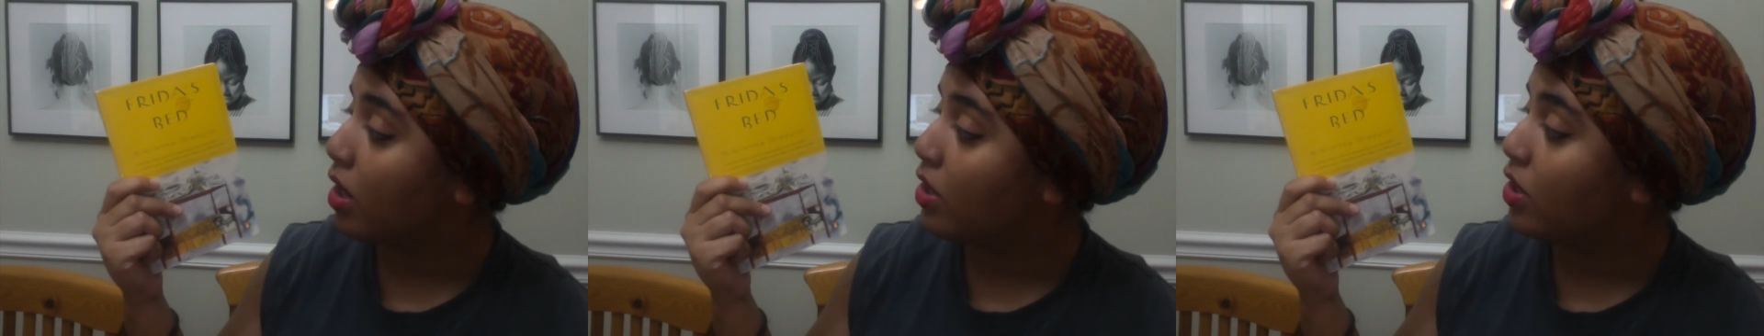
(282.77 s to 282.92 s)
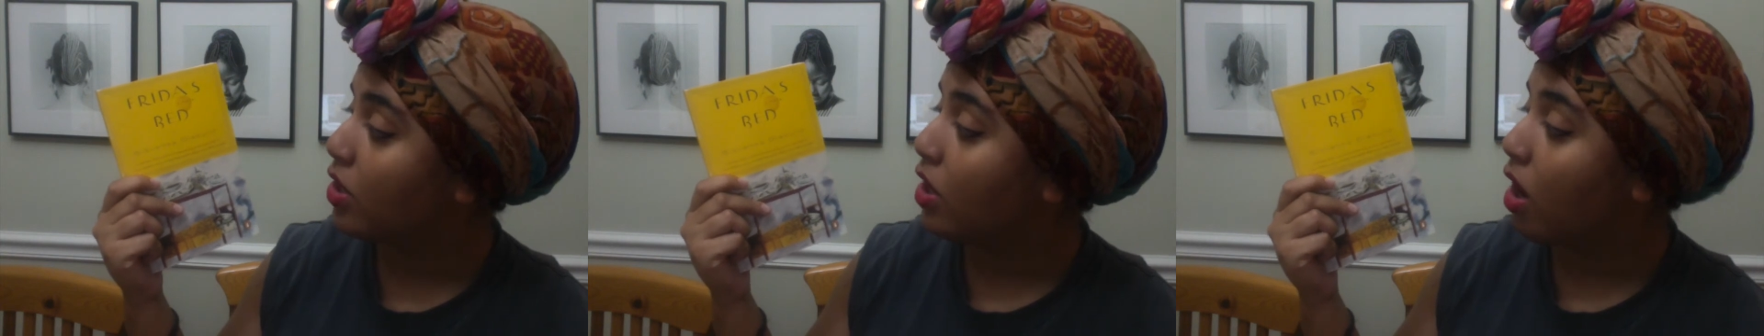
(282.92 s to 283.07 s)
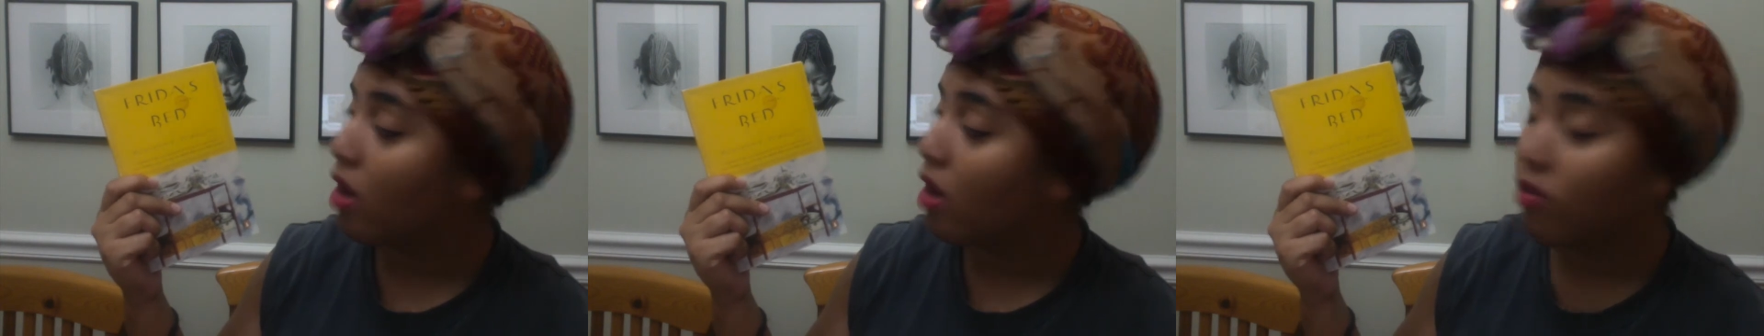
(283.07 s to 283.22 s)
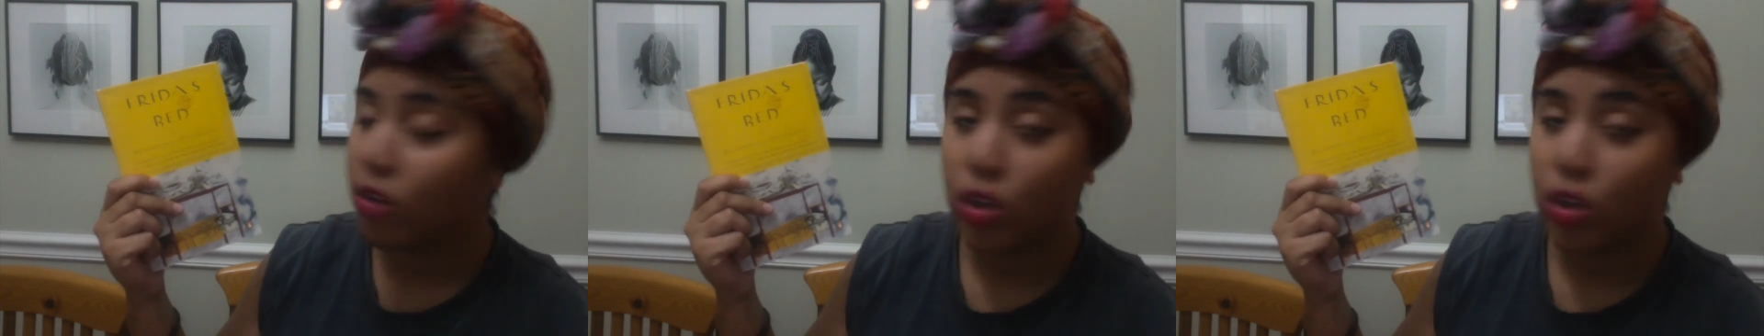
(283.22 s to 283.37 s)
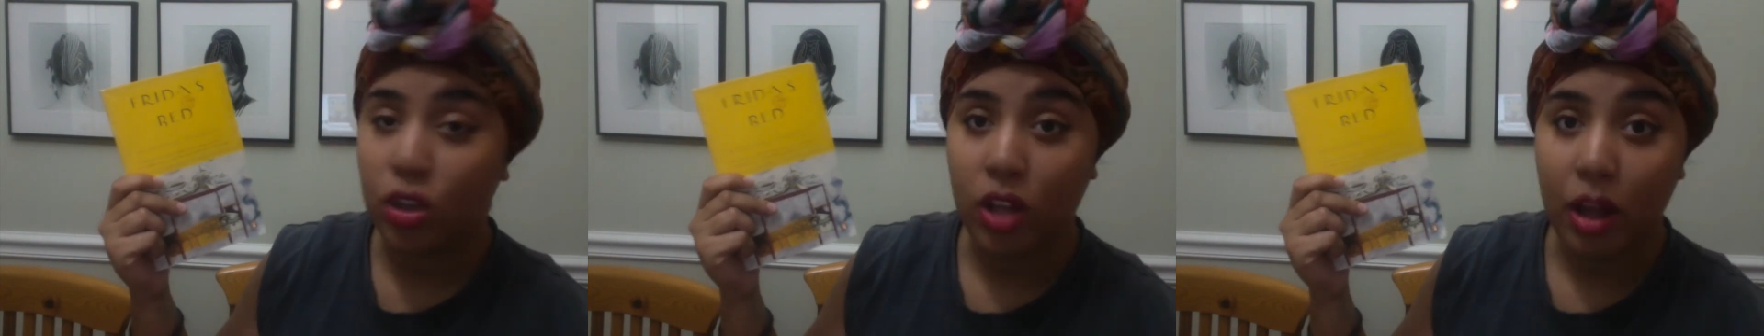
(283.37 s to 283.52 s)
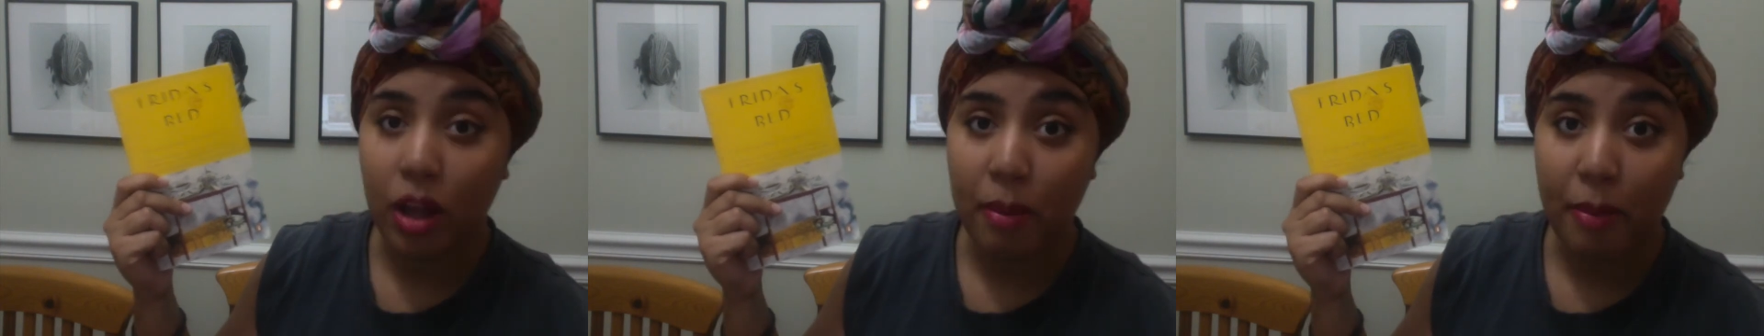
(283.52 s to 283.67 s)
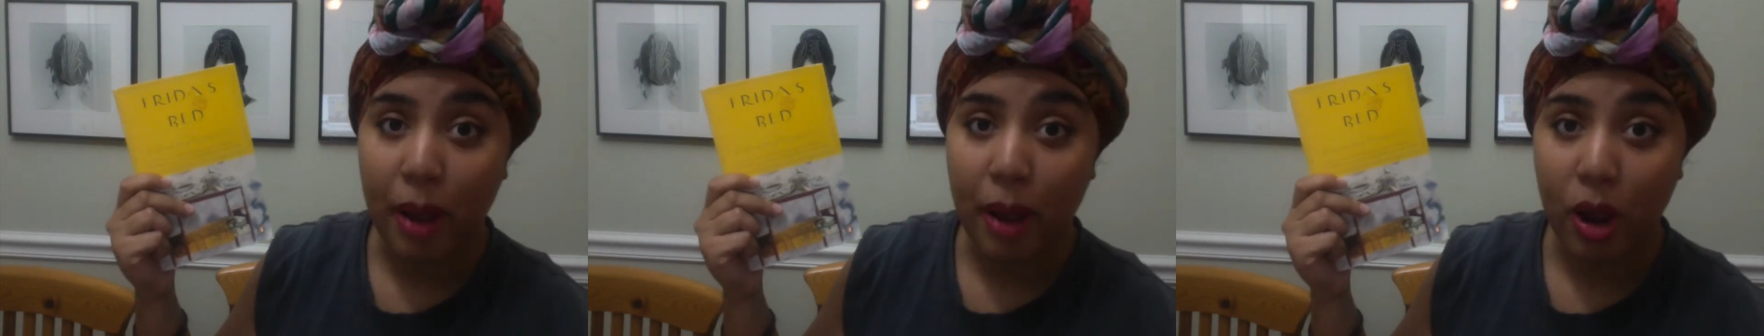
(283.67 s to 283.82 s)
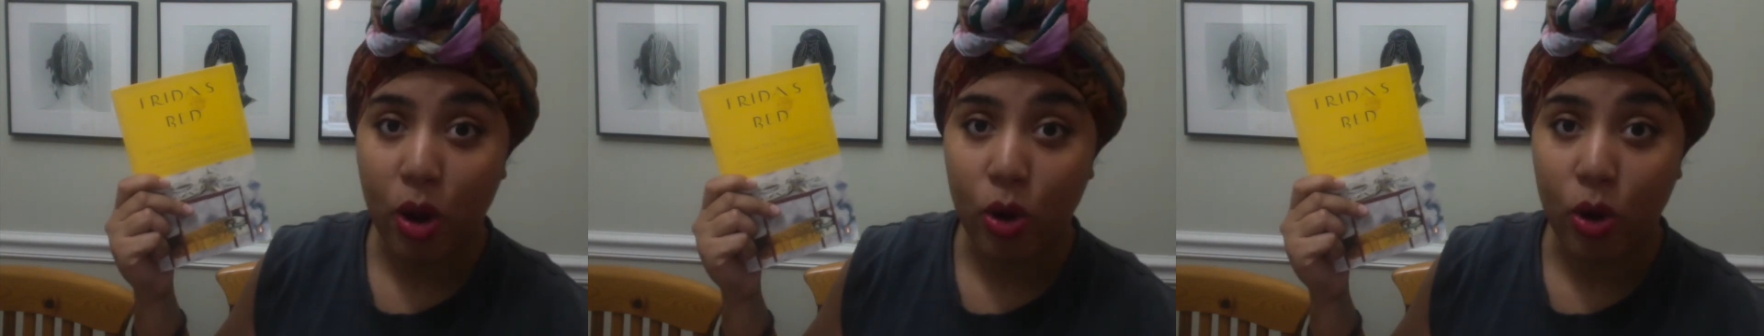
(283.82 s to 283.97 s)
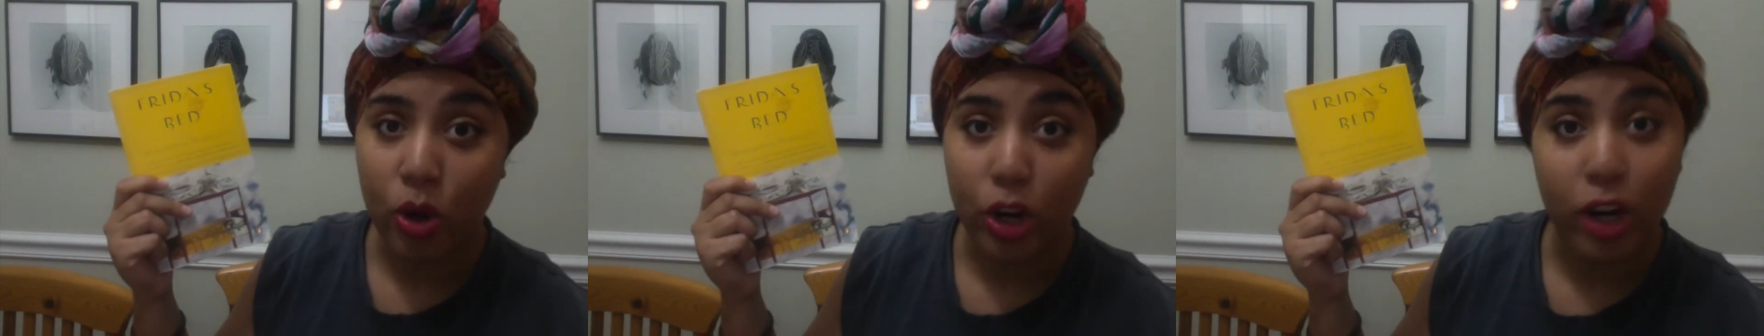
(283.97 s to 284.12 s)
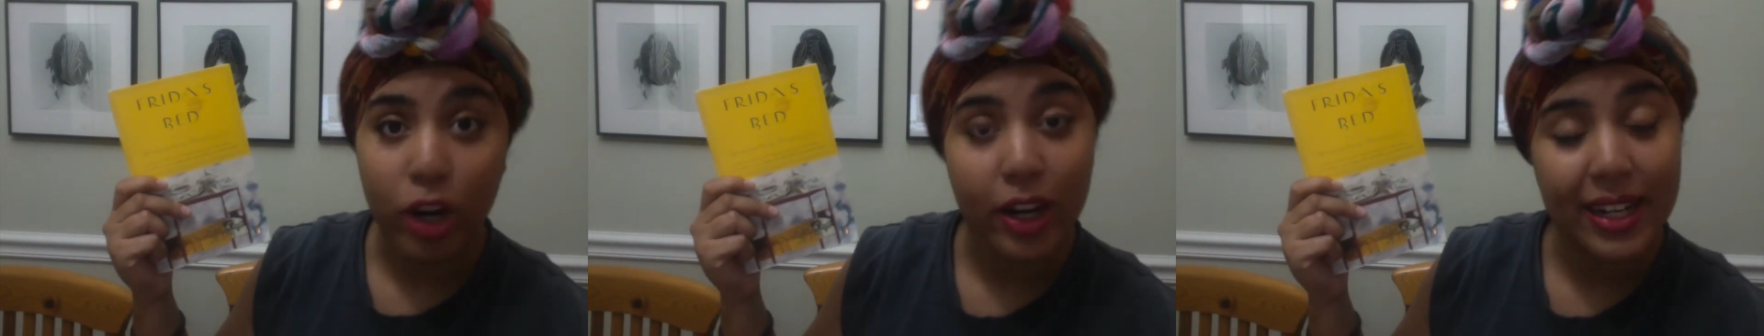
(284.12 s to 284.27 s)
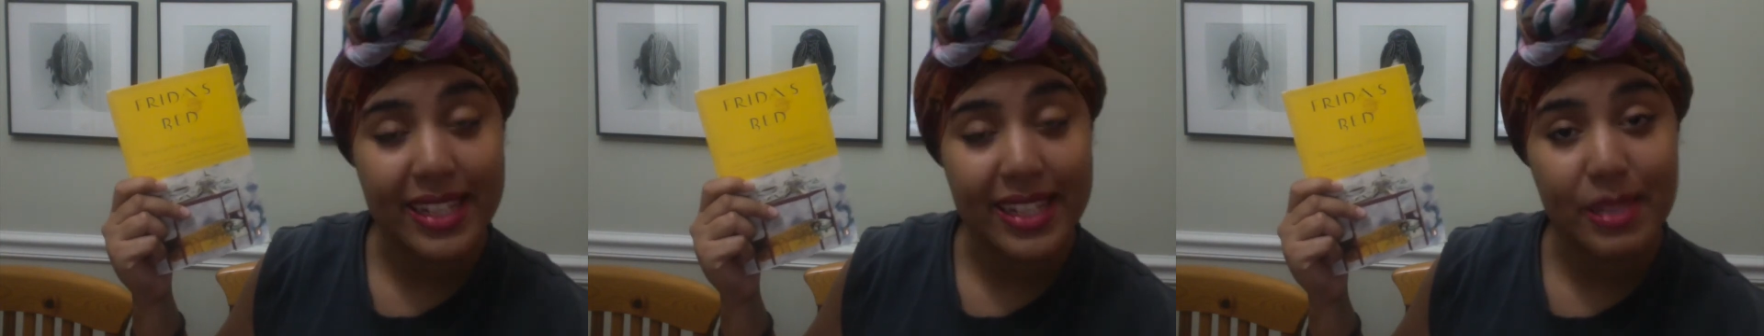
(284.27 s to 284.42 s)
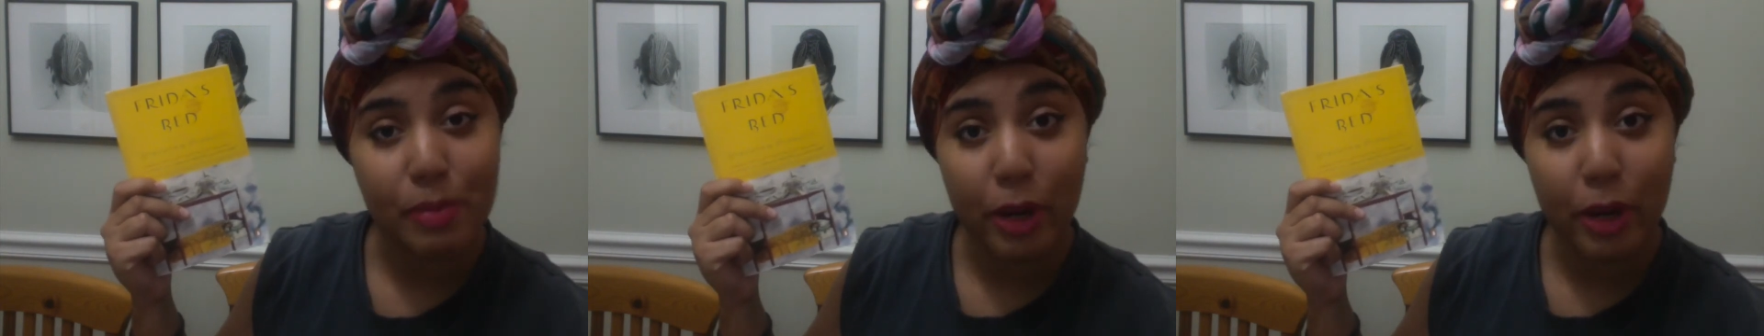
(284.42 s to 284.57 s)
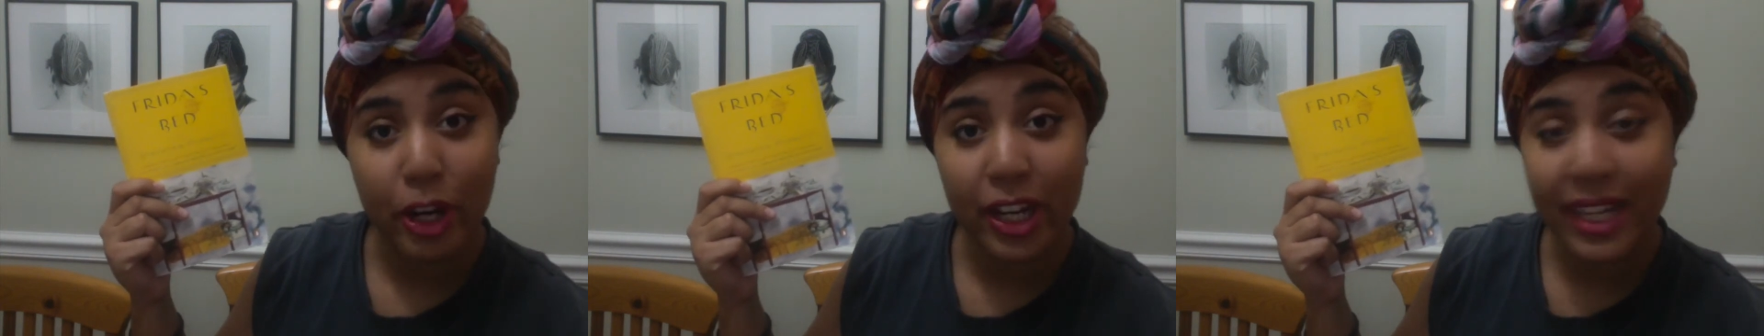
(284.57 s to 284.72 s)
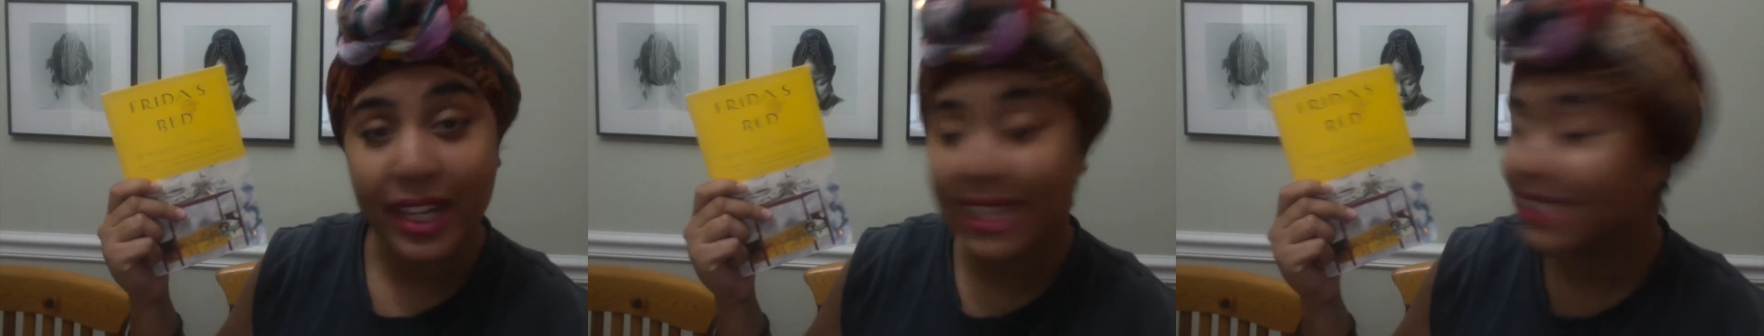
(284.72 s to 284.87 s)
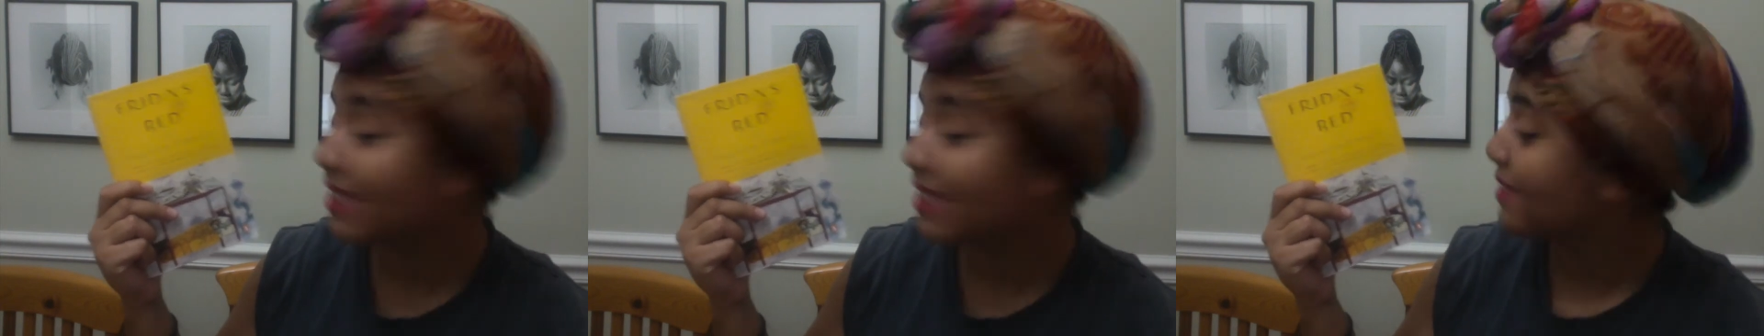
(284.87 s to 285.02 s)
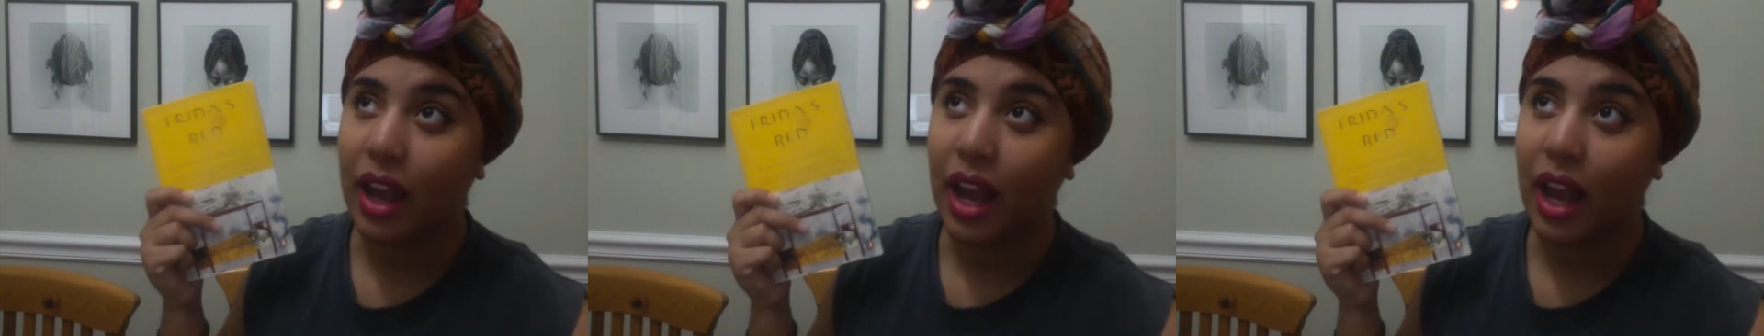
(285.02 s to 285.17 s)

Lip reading: novel about her experience.